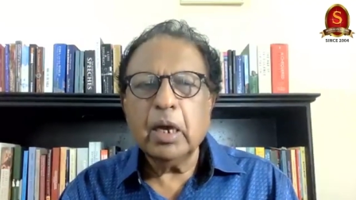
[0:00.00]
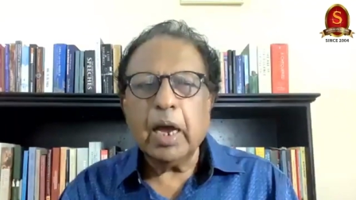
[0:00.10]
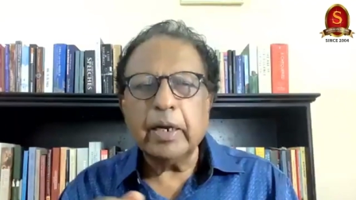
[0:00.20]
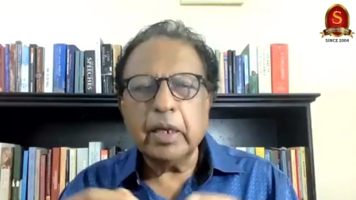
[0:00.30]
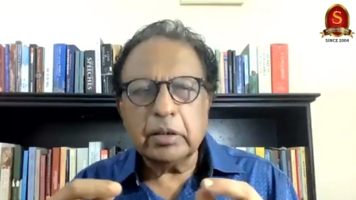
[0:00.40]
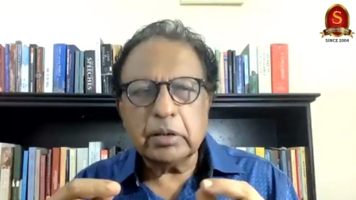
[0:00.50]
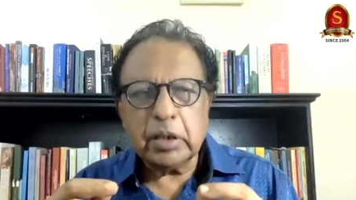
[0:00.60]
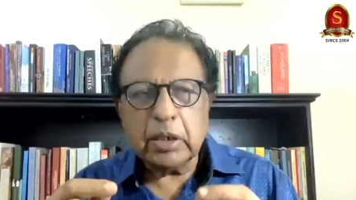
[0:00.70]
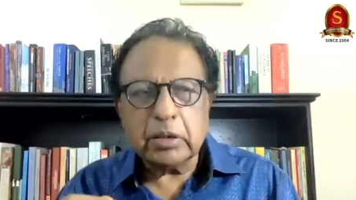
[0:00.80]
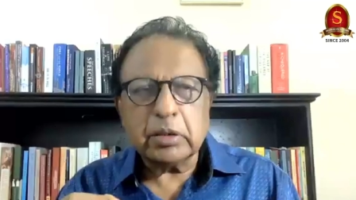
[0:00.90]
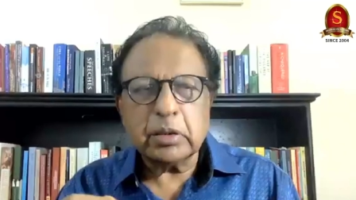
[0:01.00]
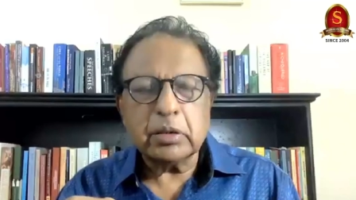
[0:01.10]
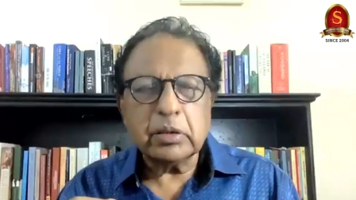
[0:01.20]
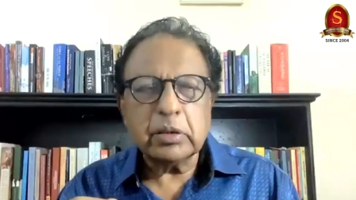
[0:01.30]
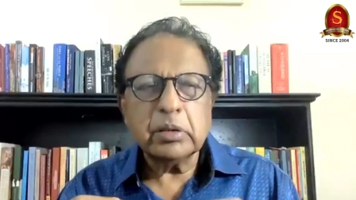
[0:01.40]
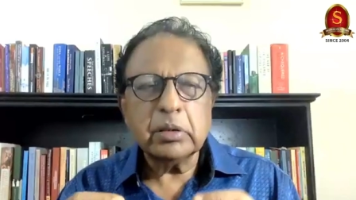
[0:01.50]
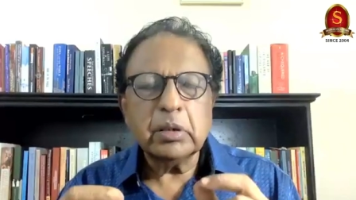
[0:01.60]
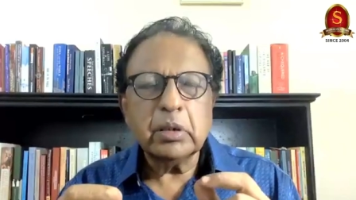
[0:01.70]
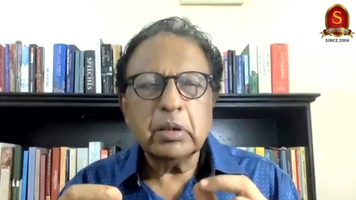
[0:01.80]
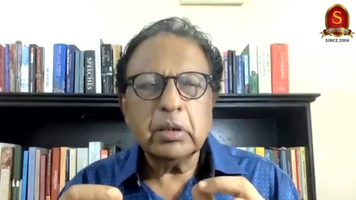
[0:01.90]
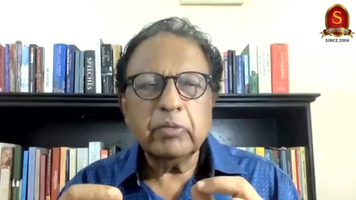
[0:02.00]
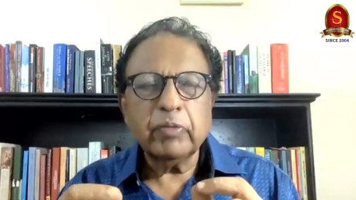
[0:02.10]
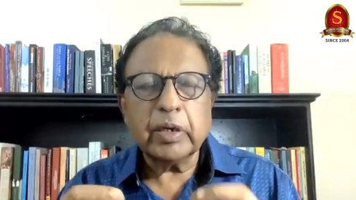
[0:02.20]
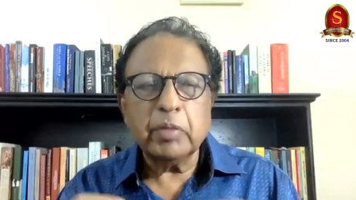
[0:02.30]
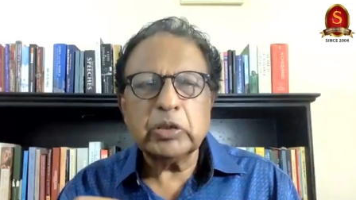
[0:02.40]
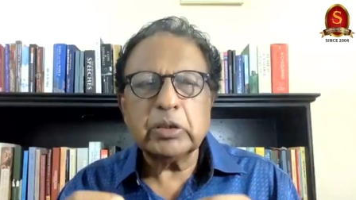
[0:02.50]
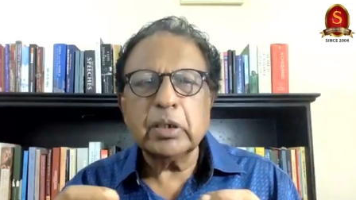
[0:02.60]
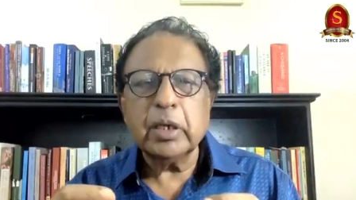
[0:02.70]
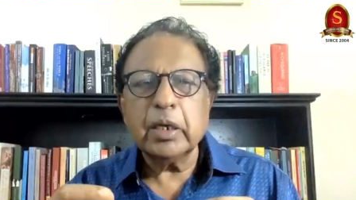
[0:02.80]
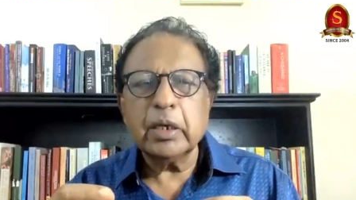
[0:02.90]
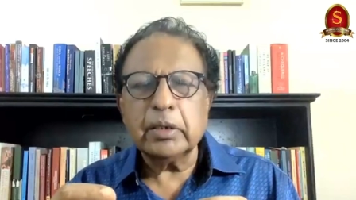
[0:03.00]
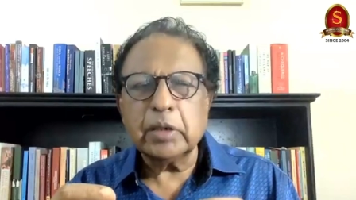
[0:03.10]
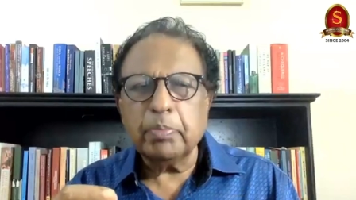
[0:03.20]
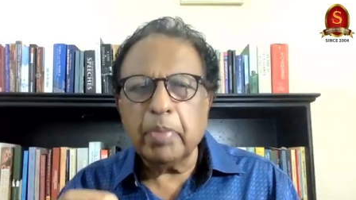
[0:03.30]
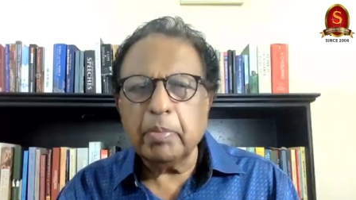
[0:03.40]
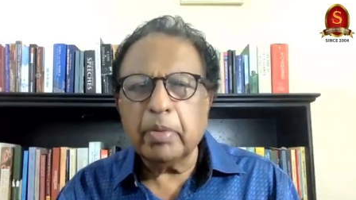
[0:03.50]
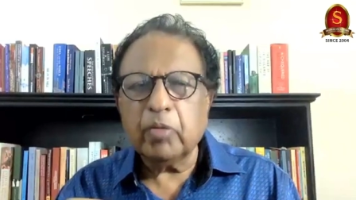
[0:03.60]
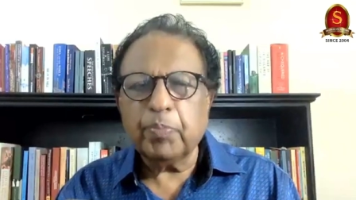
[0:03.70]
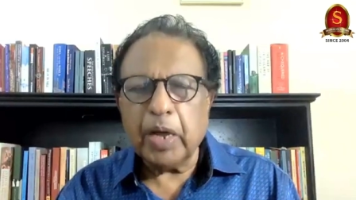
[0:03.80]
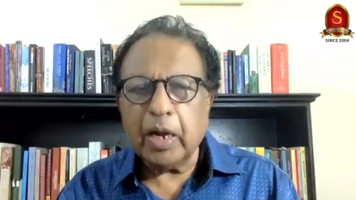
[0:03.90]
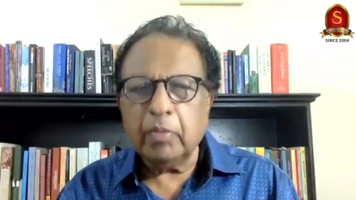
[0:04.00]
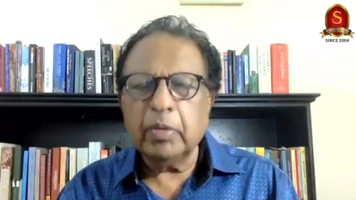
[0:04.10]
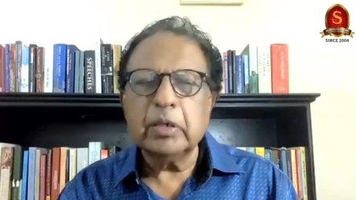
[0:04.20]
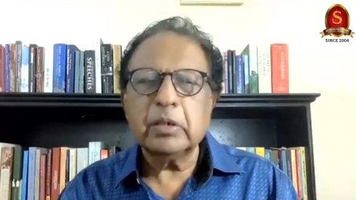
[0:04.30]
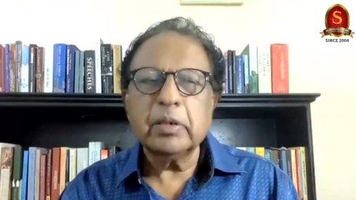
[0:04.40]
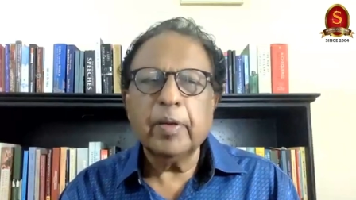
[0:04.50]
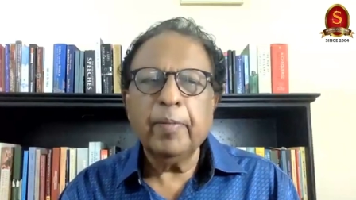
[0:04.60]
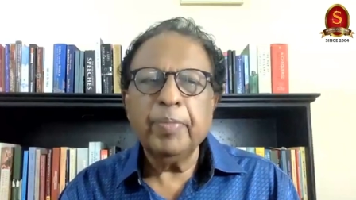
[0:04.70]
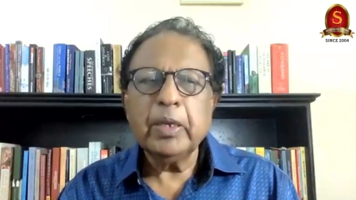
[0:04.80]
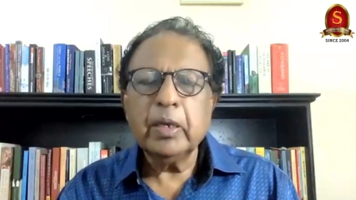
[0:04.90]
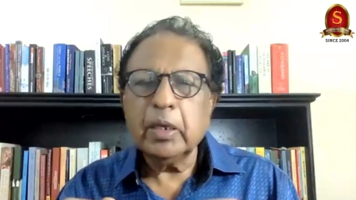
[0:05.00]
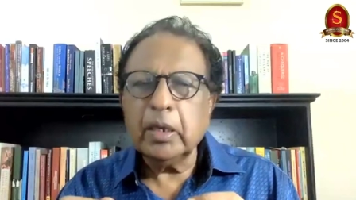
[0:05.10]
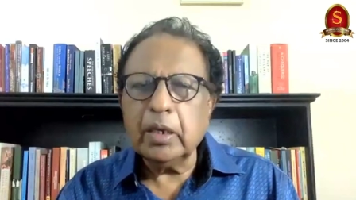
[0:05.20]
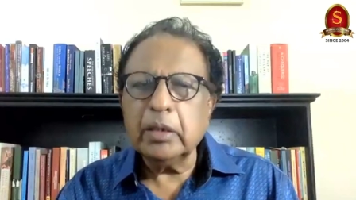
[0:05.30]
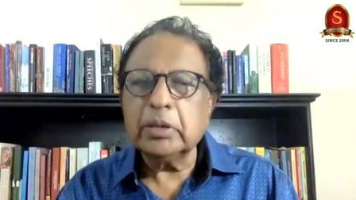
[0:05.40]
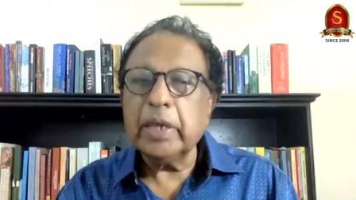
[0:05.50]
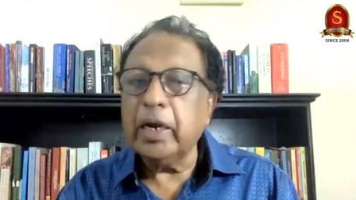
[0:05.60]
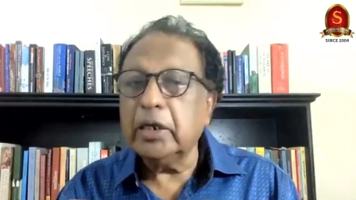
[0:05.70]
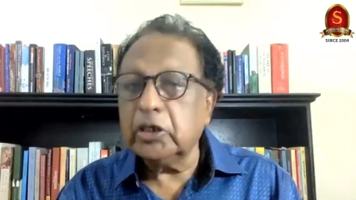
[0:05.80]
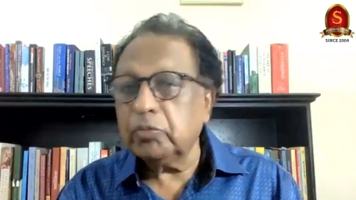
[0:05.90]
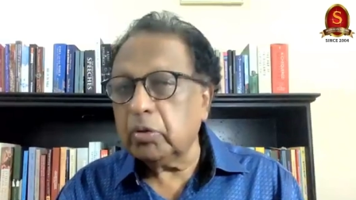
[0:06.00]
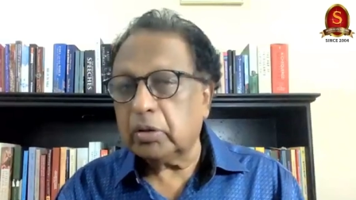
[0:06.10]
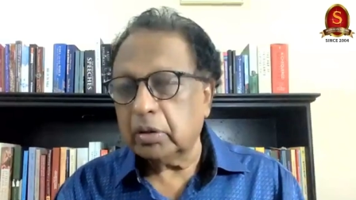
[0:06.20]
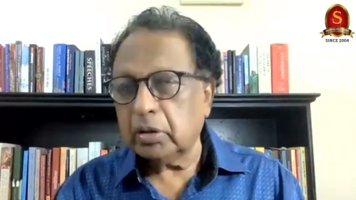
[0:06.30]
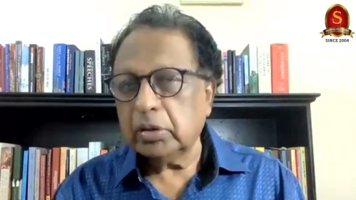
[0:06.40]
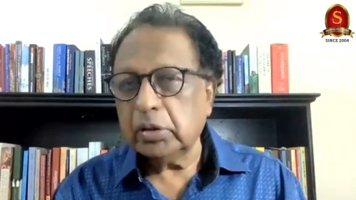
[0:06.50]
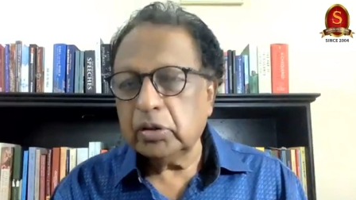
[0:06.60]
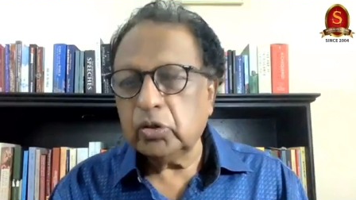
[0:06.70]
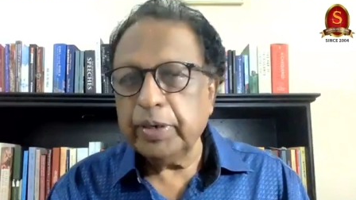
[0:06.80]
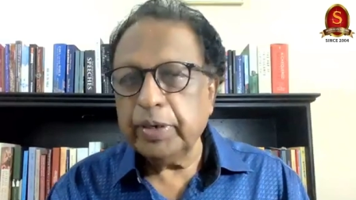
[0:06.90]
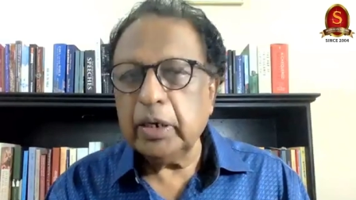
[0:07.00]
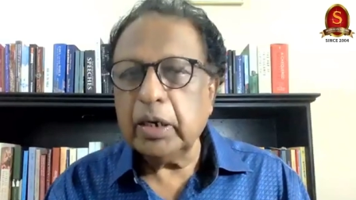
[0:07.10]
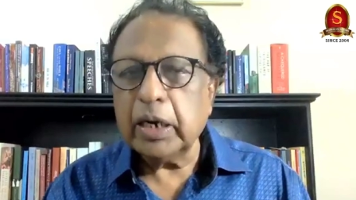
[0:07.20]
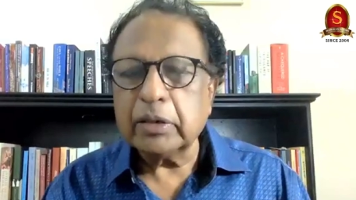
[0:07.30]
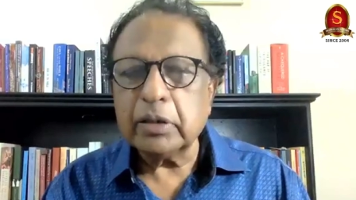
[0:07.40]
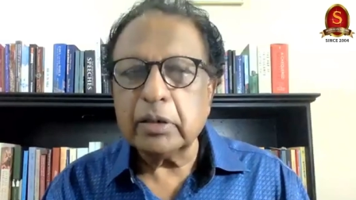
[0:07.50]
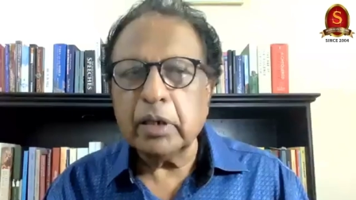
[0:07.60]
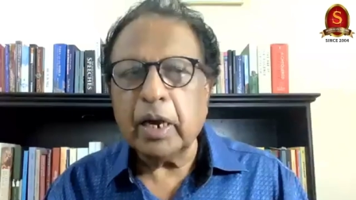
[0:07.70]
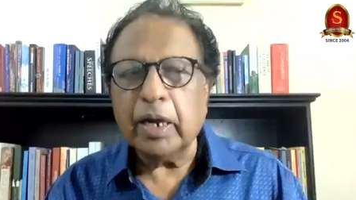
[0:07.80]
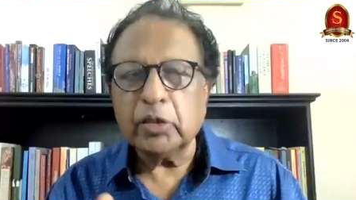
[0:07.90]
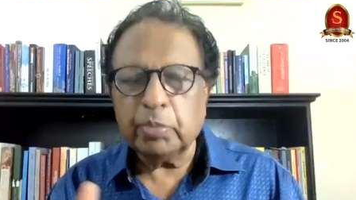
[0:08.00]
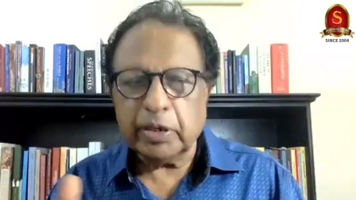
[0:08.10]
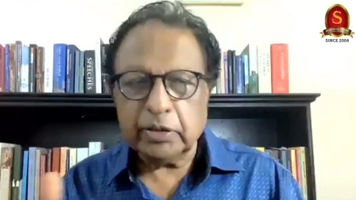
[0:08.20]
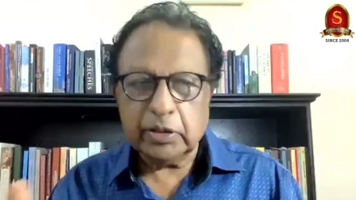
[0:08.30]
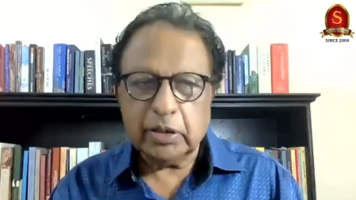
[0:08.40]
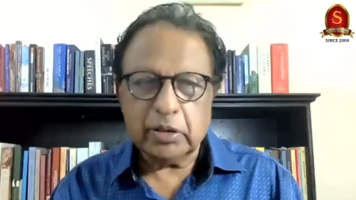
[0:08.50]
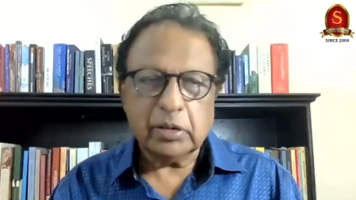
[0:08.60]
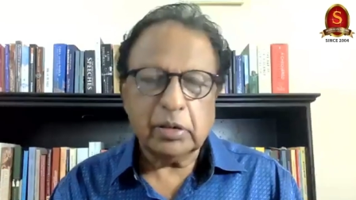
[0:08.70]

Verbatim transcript: And then, since Wickremesinghe is a member of parliament, he is eligible to be elected as president.